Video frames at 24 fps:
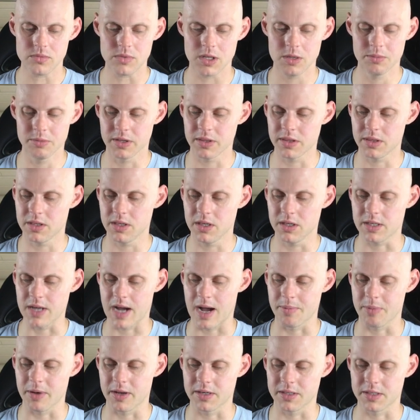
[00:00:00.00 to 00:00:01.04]
but the
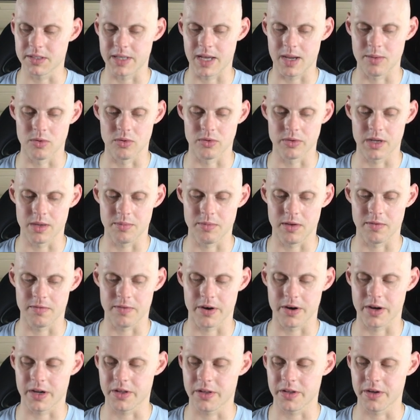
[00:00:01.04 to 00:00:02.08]
top end of the table will give me a
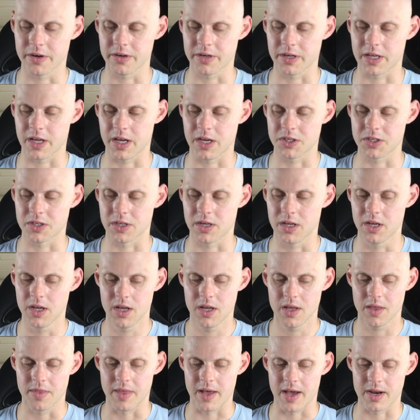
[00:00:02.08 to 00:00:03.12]
very clear indication
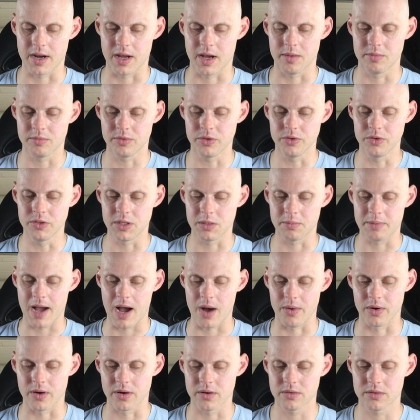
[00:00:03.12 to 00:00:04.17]
that I'm losing
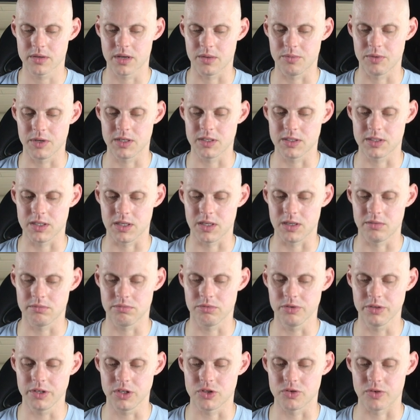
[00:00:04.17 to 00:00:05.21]
power. And we can see
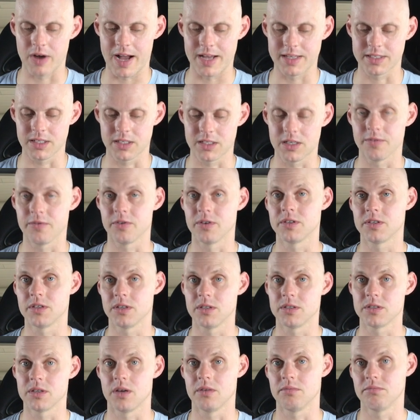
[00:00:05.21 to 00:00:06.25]
really drastic
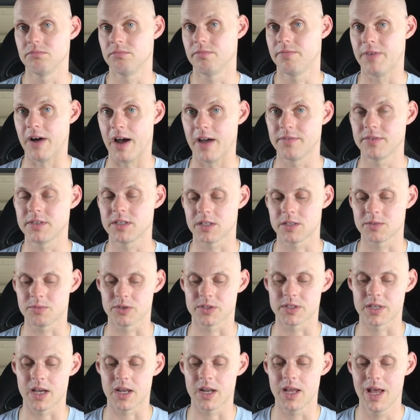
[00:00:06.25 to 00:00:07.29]
differences of 5,
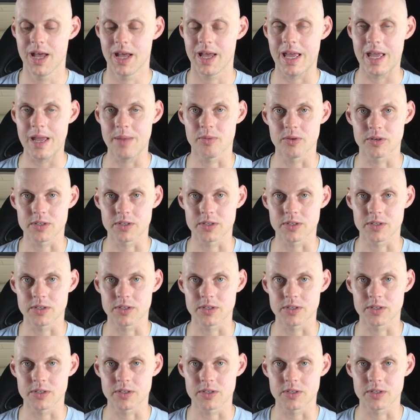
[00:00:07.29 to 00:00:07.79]
6%, 8%,